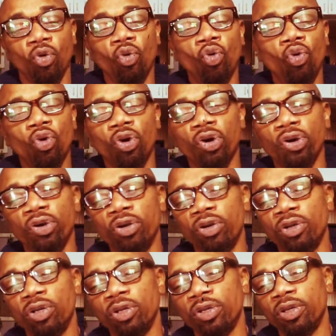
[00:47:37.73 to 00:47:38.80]
Or
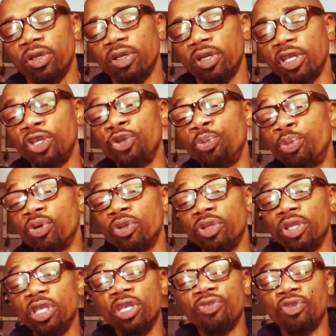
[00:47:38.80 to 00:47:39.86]
he
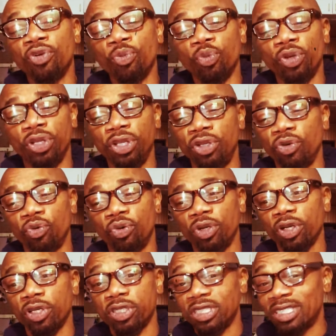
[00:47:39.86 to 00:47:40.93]
believe in what he
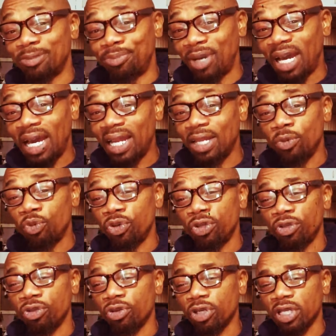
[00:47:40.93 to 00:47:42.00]
doing because his body
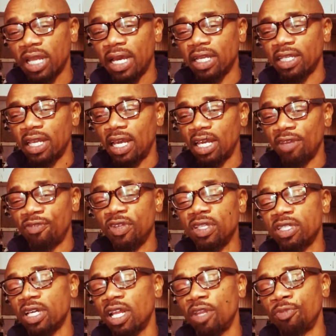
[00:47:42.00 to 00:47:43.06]
wouldn't look like that if
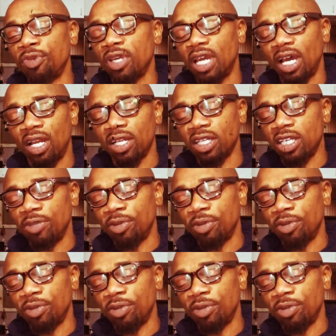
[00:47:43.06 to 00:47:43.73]
he tells me how to